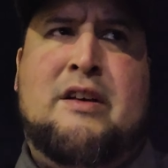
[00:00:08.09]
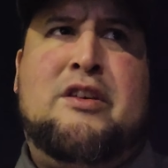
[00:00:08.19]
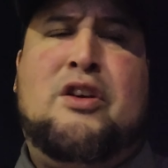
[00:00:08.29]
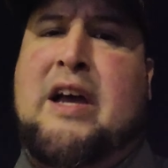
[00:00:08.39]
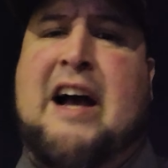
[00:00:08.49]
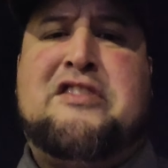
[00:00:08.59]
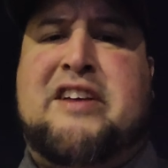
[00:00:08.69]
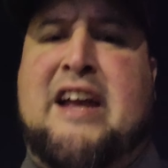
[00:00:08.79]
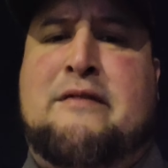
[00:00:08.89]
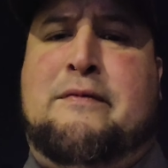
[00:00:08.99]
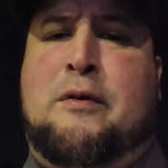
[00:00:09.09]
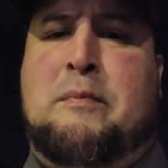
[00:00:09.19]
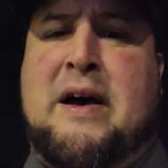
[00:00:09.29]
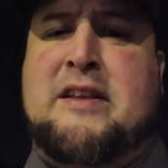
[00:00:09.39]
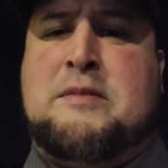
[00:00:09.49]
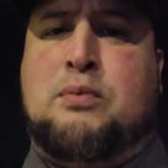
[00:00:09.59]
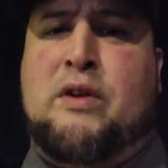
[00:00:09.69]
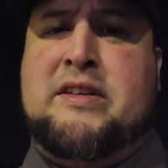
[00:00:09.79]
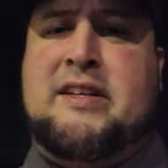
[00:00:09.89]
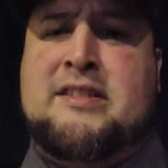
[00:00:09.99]
You guys are getting fooled by this
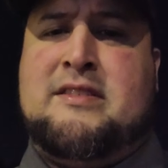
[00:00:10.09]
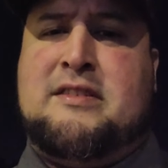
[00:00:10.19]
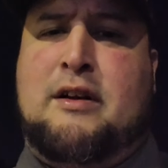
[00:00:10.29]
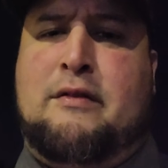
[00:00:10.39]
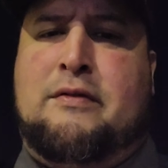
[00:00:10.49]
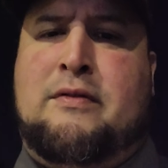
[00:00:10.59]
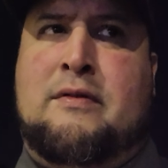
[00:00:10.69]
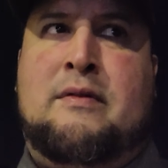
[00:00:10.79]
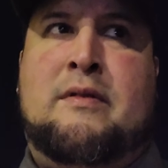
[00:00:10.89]
preseason stuff.